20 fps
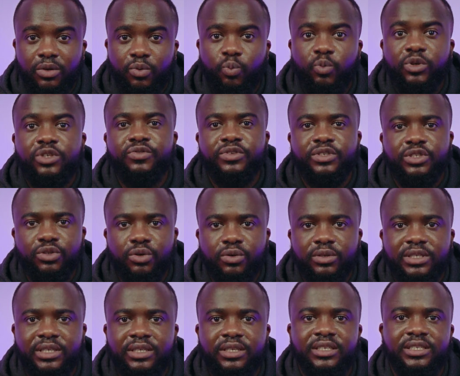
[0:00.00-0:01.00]
which
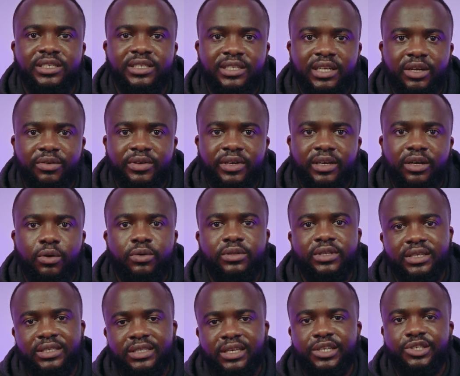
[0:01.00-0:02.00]
results in a generic
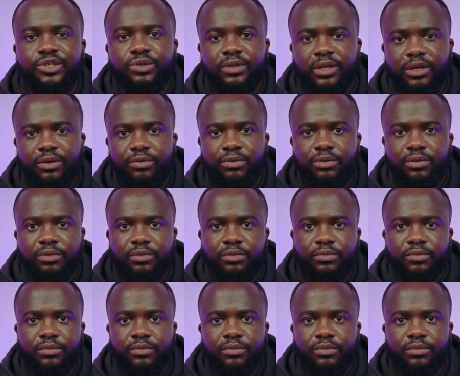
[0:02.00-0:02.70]
authentication error.